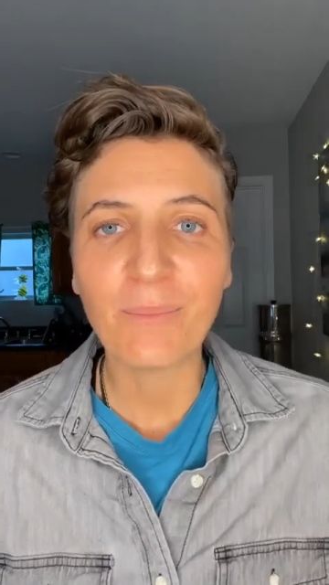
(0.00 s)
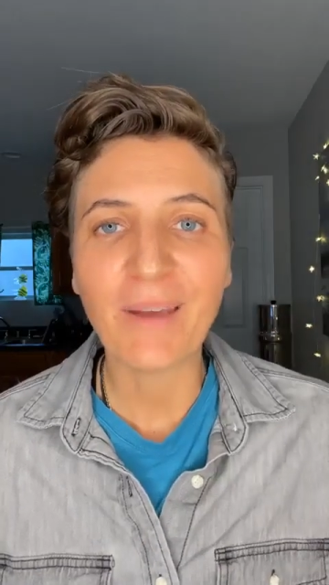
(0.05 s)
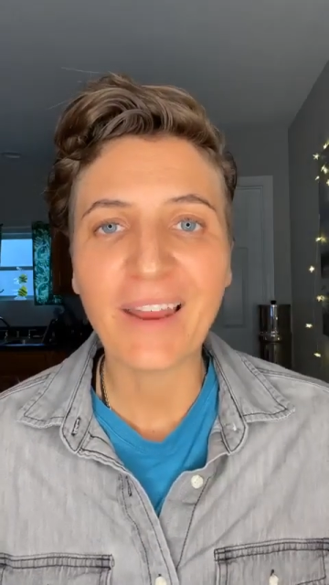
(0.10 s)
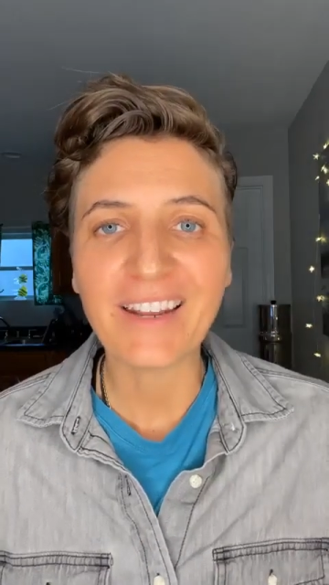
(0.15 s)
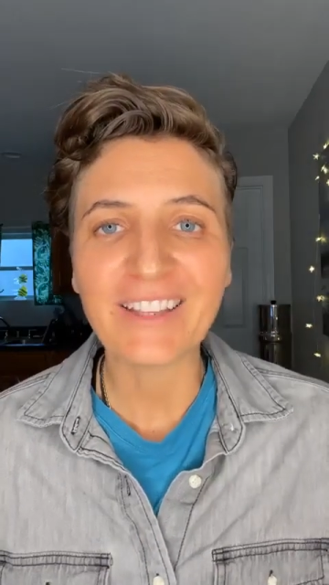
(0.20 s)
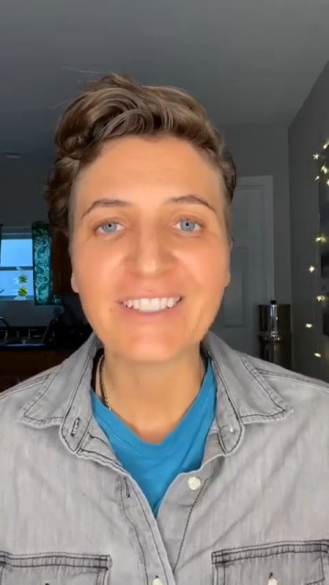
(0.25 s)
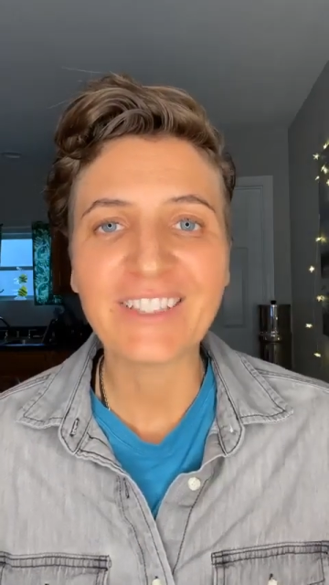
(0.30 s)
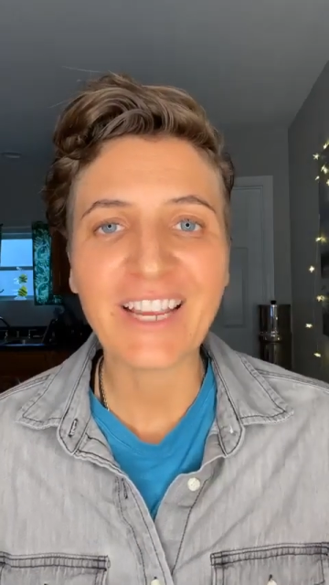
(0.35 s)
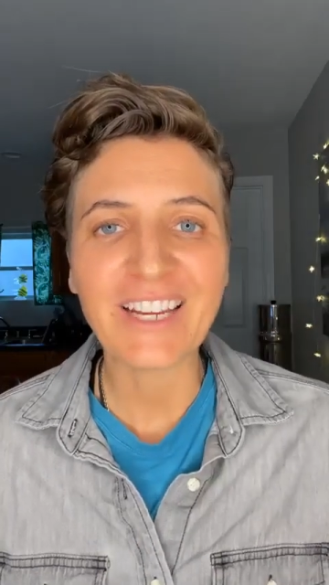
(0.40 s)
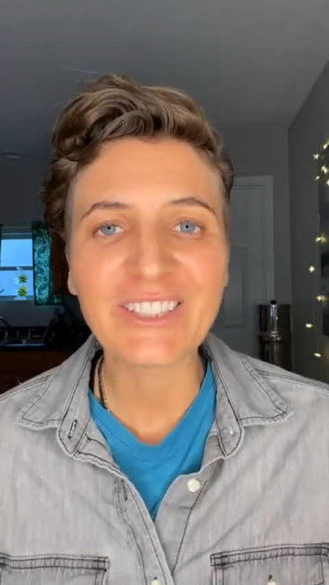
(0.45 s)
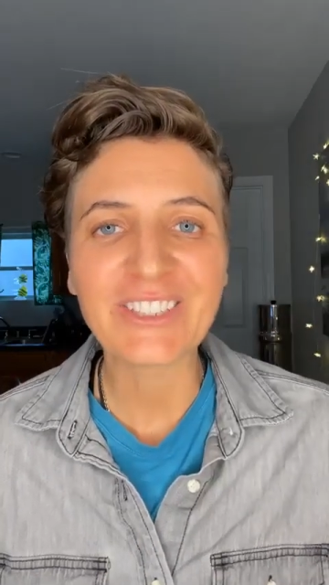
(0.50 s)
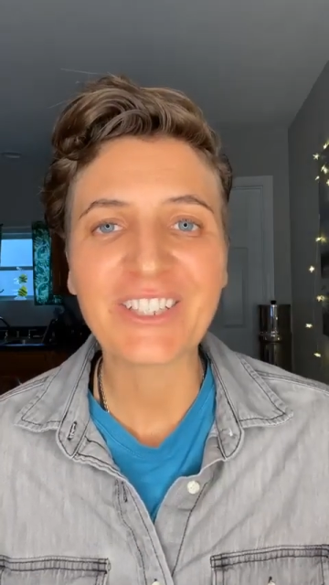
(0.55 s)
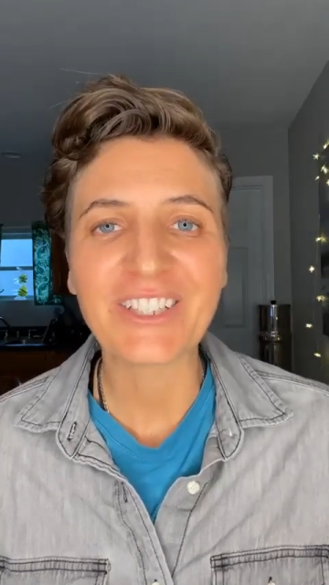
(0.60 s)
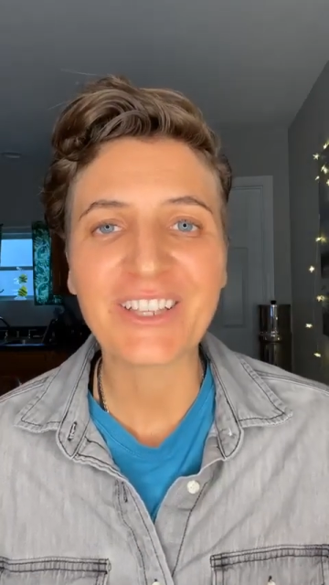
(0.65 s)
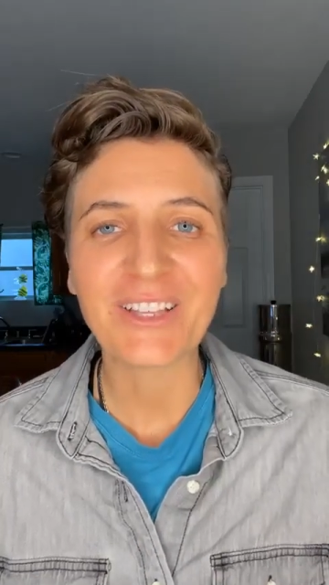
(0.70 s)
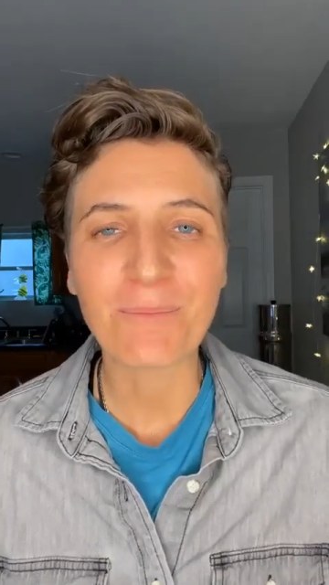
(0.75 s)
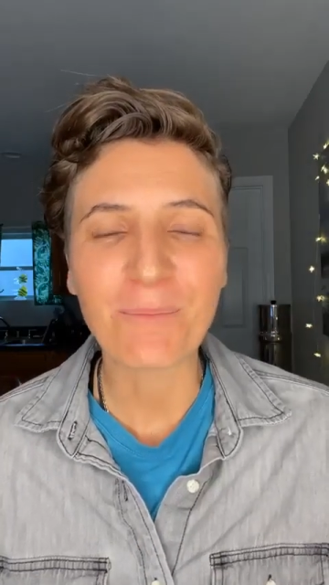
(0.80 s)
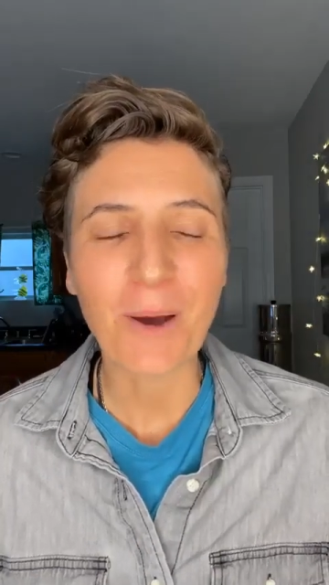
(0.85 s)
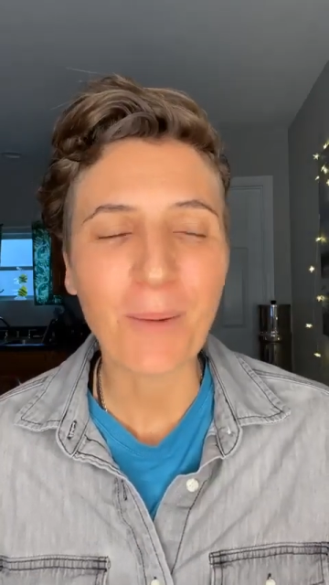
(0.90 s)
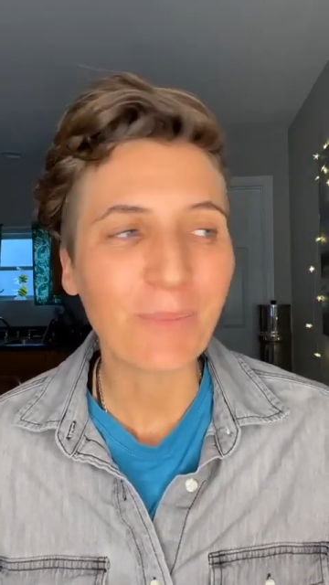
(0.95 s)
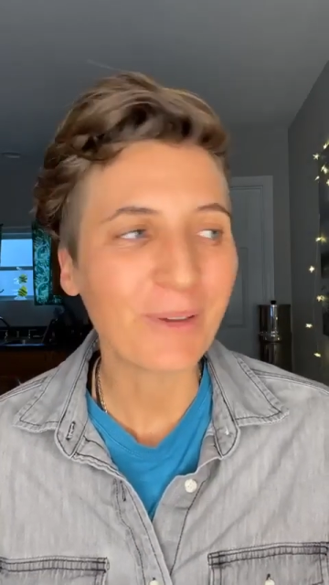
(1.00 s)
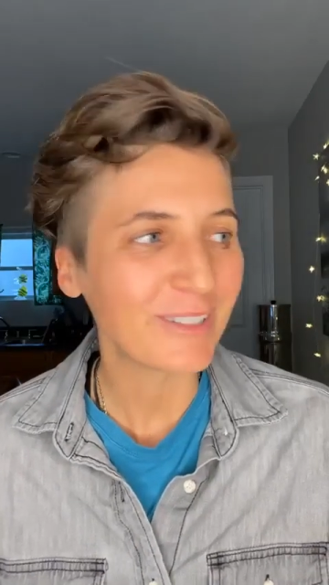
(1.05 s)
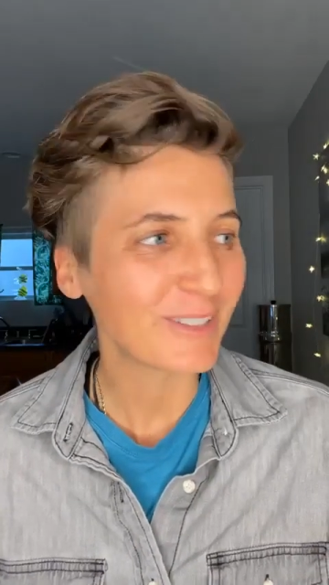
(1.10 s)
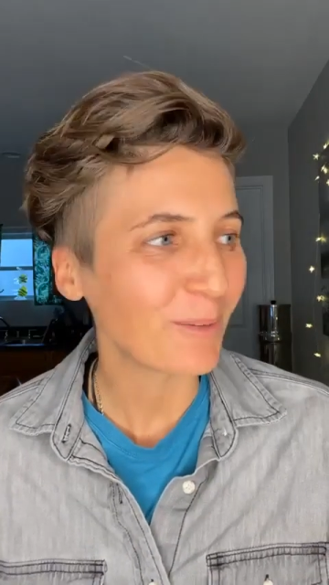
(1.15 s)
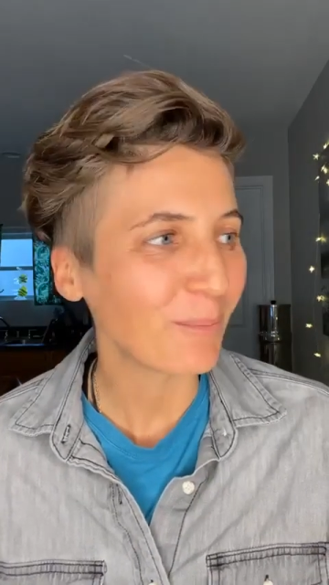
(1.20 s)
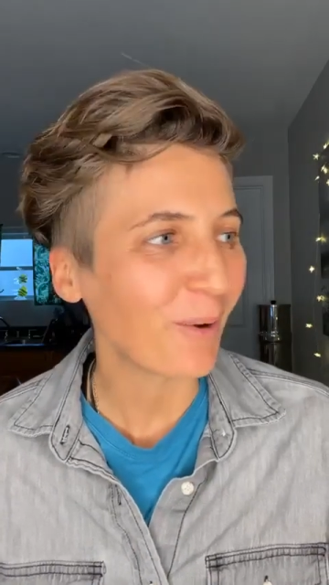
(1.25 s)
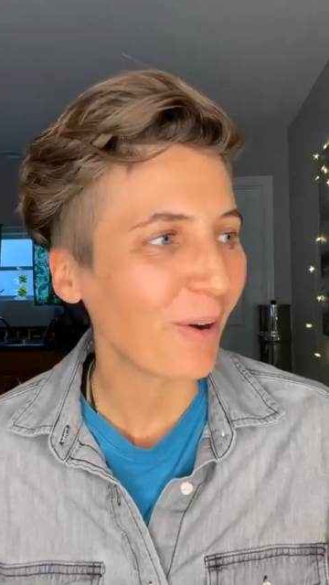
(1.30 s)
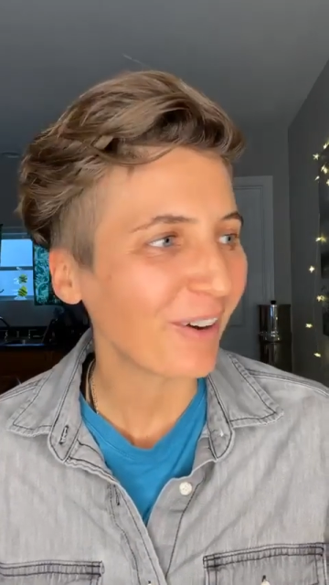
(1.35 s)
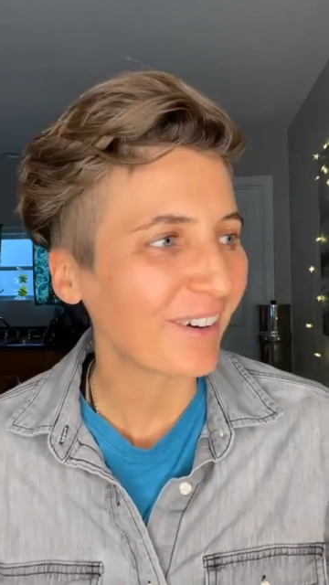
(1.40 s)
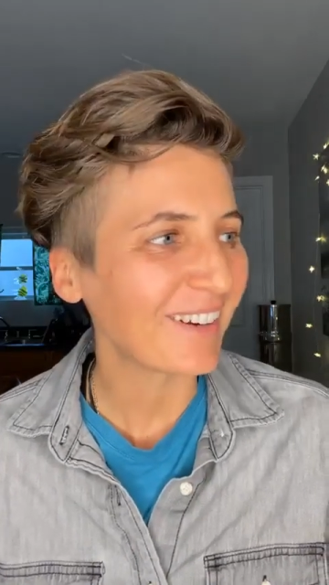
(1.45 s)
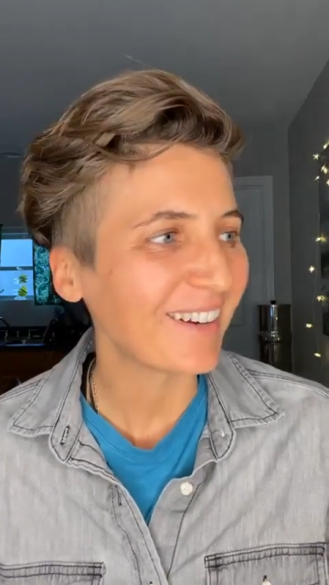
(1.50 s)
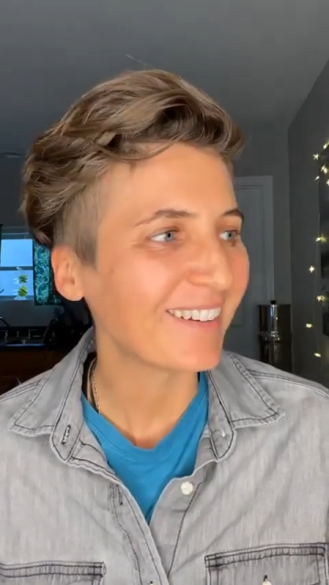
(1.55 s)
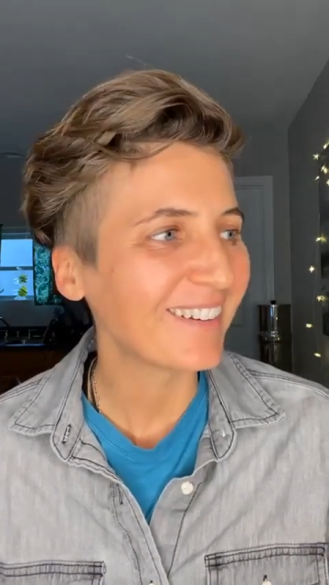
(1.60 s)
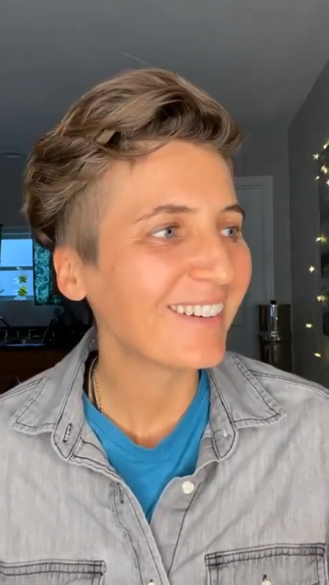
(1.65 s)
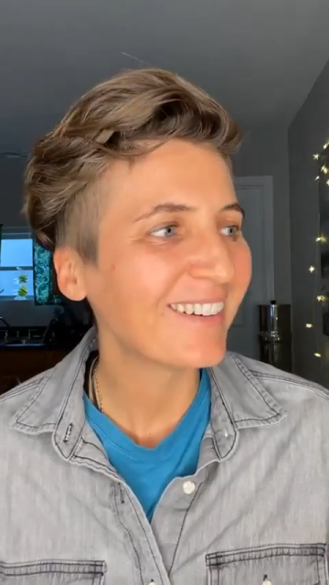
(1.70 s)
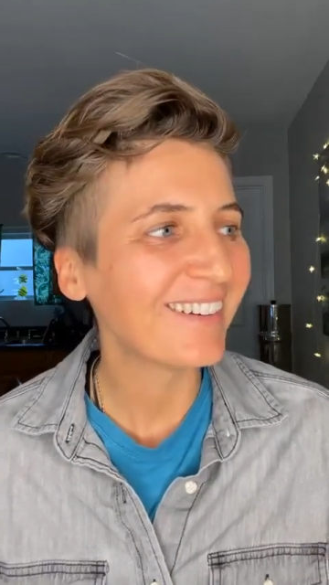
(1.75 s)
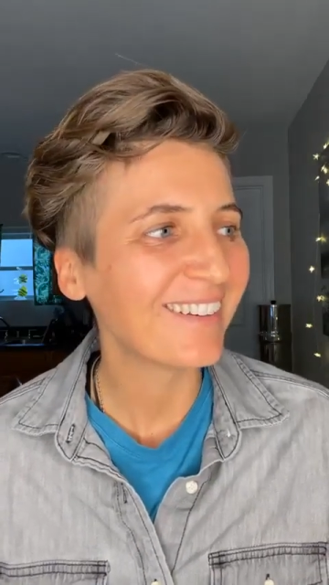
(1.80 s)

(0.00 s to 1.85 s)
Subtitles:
meditation. The puppies are barking.